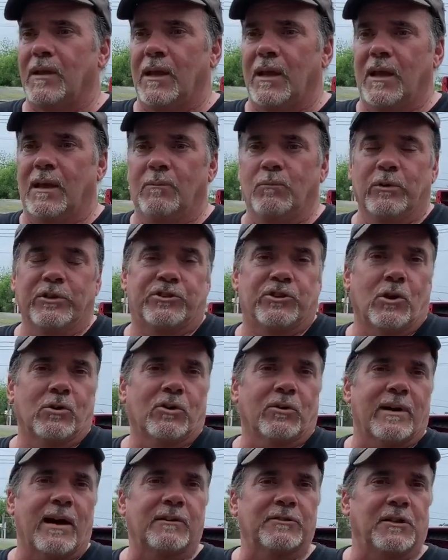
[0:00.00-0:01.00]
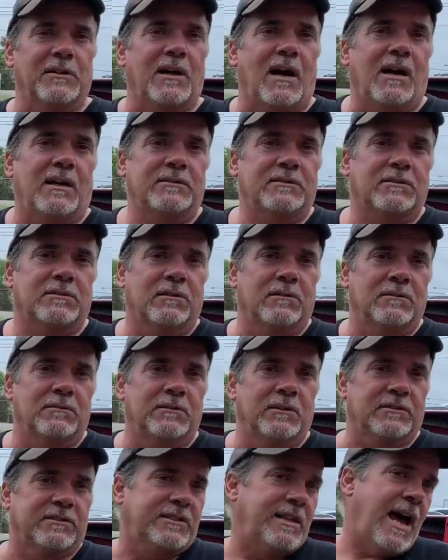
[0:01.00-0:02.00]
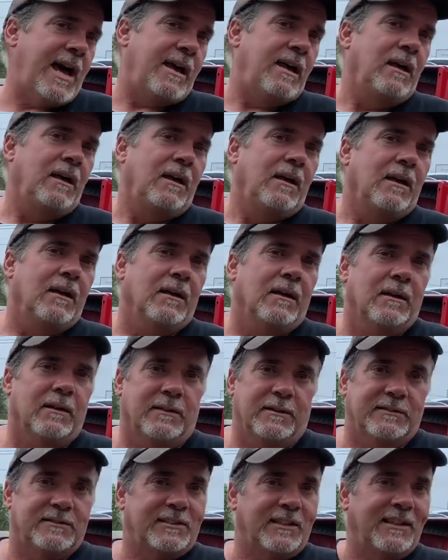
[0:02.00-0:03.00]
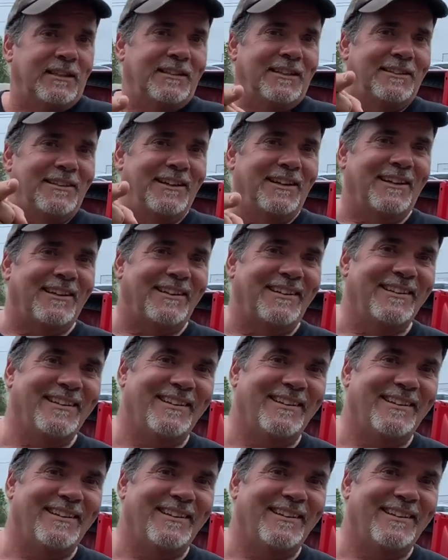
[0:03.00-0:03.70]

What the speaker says: and we joke around a lot. So there's that. See, I did it again.